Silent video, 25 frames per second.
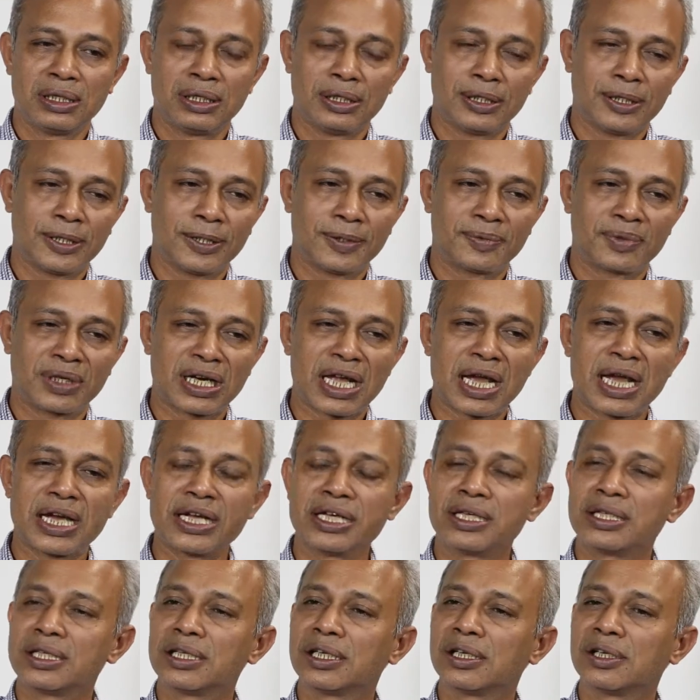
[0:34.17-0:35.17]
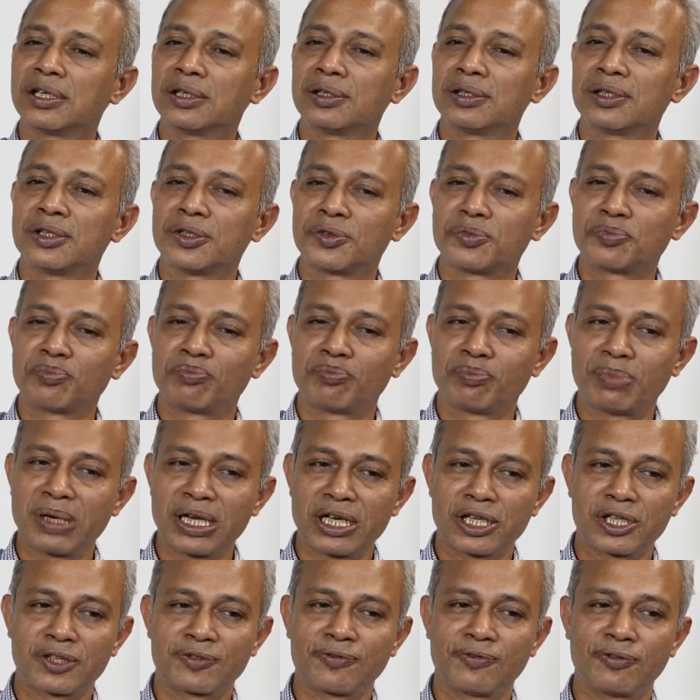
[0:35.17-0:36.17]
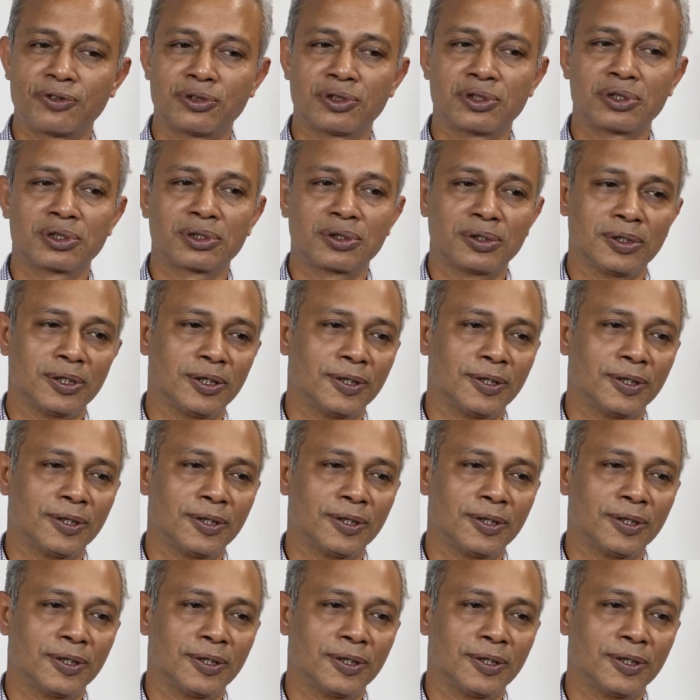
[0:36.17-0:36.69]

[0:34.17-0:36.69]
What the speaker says: an ideal place for